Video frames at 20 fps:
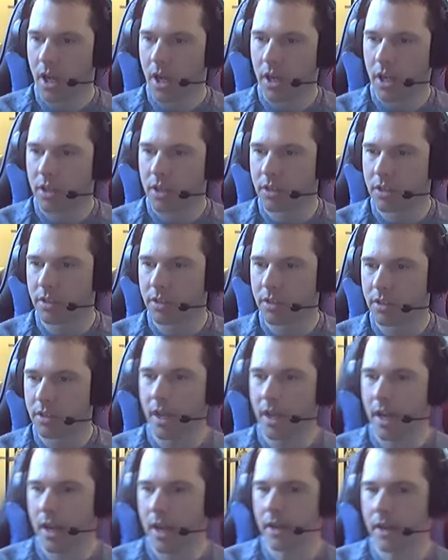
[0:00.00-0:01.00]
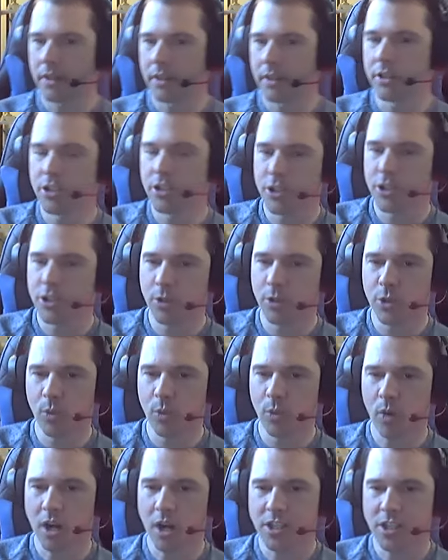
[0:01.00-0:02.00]
good show to
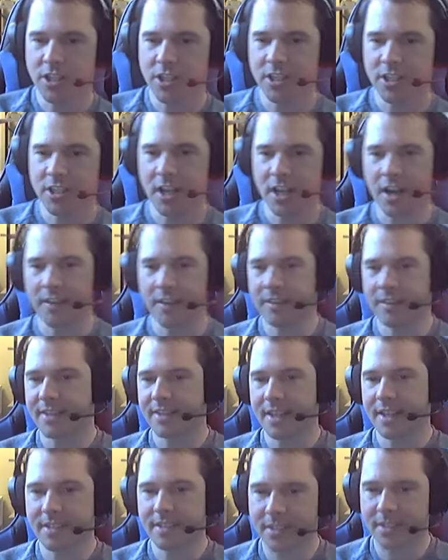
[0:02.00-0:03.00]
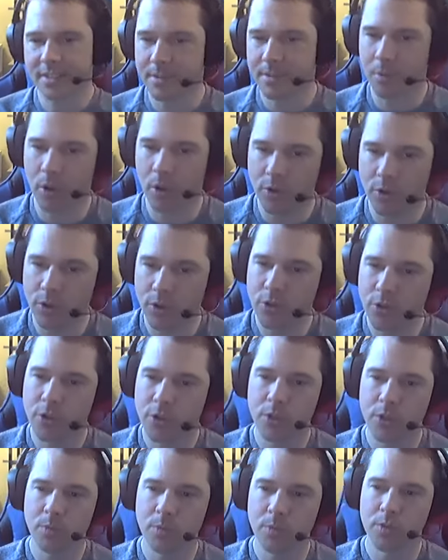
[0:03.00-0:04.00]
watch. It's accessible on
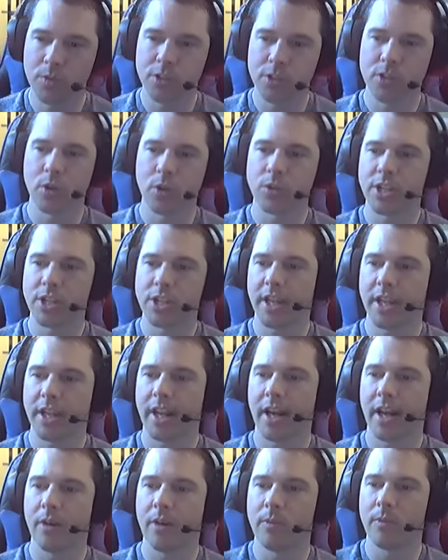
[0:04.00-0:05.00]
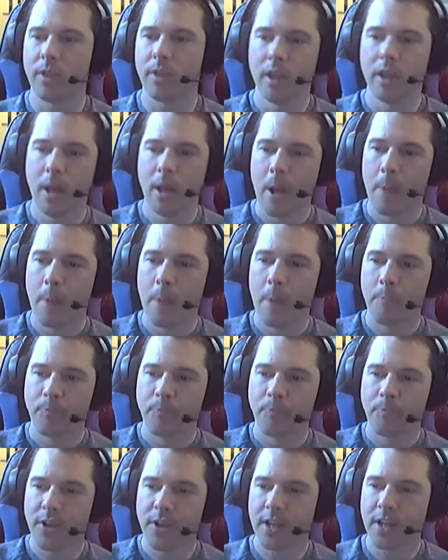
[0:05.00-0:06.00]
YouTube. Just go check it out.
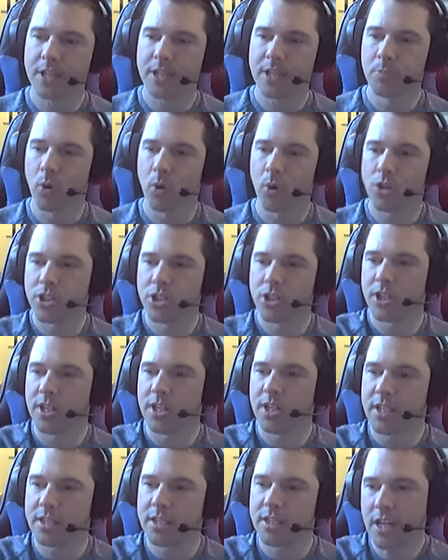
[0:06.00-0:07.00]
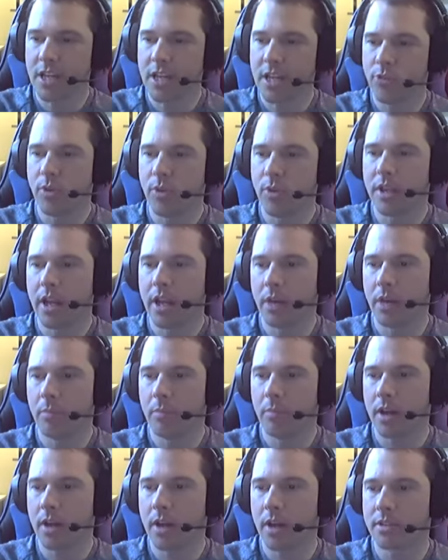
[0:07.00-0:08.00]
The next portion is E3
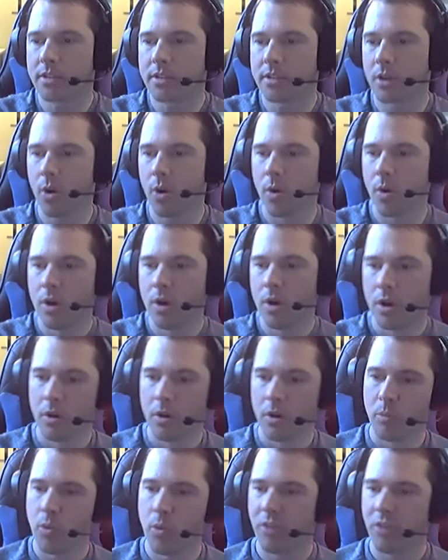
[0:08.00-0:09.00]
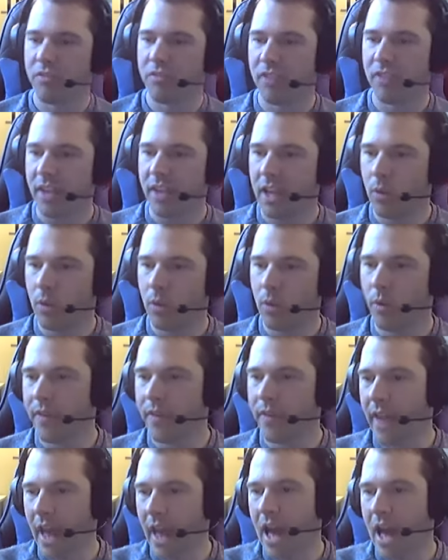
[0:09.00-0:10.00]
Gearbox. So briefly, what
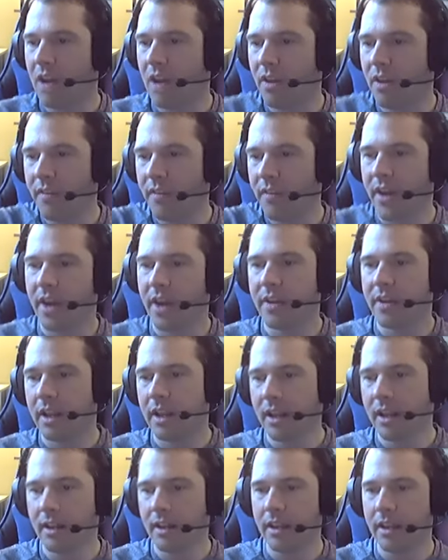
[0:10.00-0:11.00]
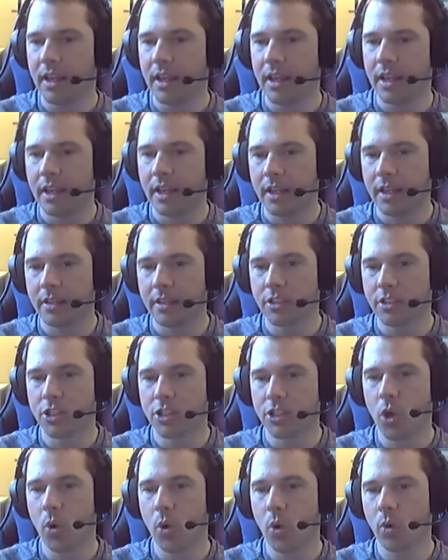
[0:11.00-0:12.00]
they had on there, they
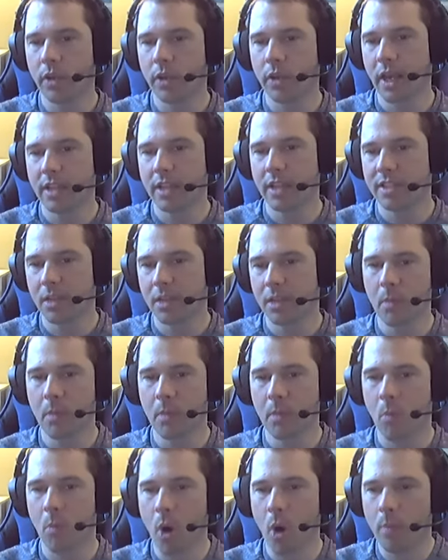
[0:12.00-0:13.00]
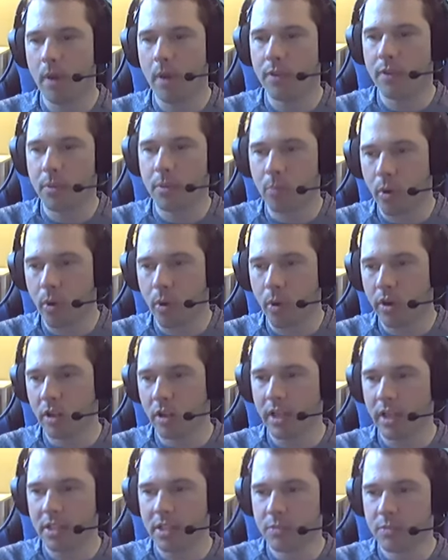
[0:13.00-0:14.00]
showcase a little bit more about the
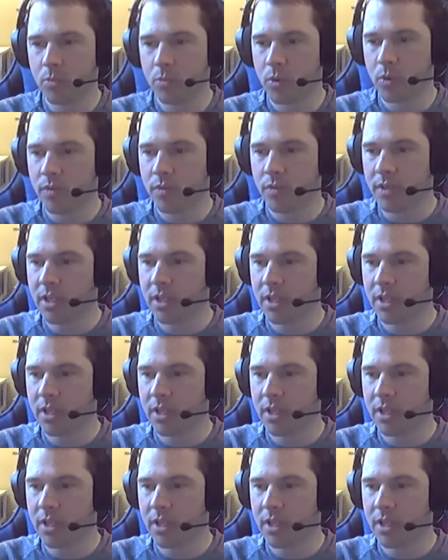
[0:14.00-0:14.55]
Borderlands movie.